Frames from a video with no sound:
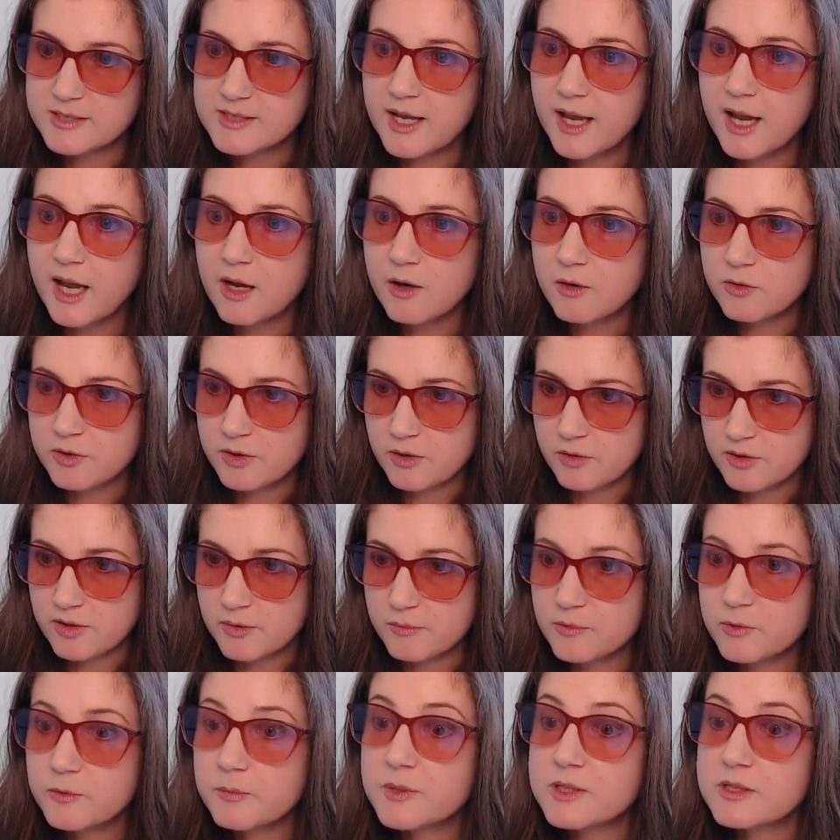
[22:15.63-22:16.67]
how yoga
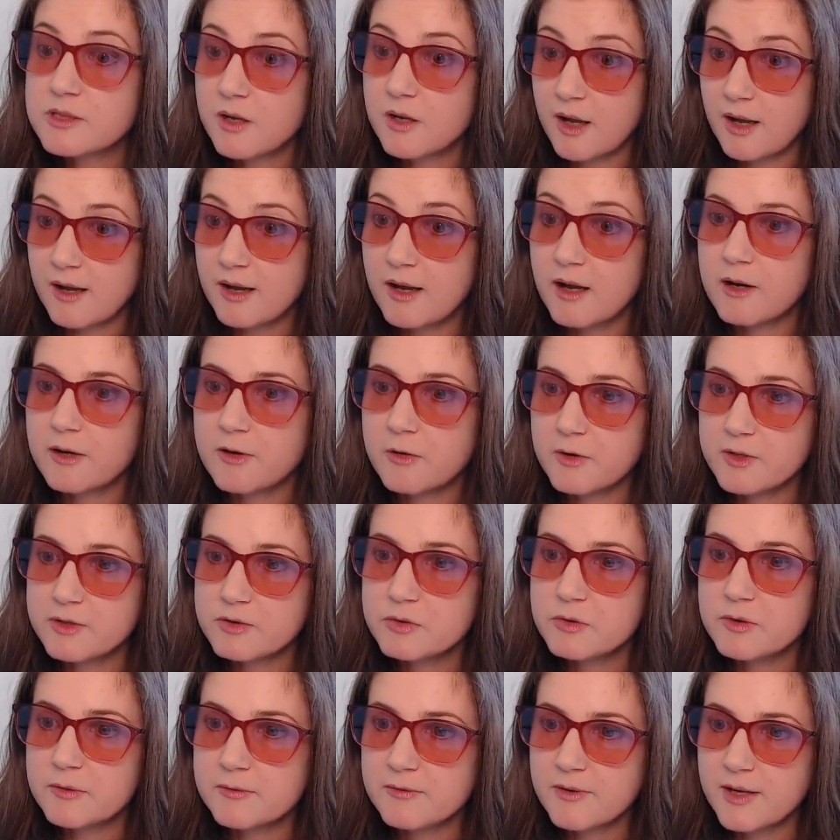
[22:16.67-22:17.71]
movements are going
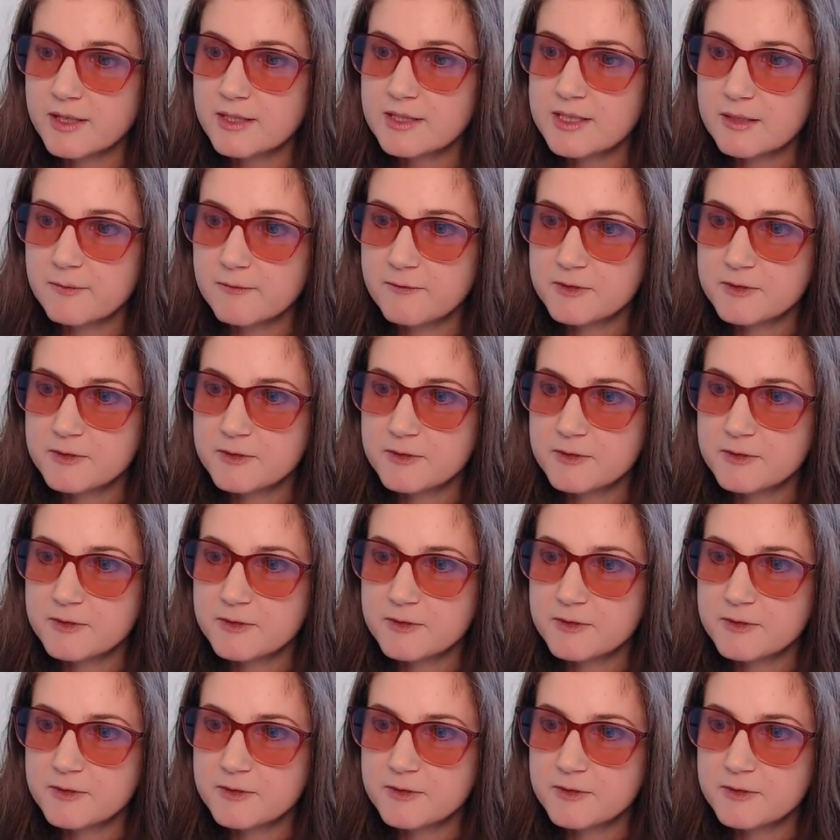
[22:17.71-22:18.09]
to affect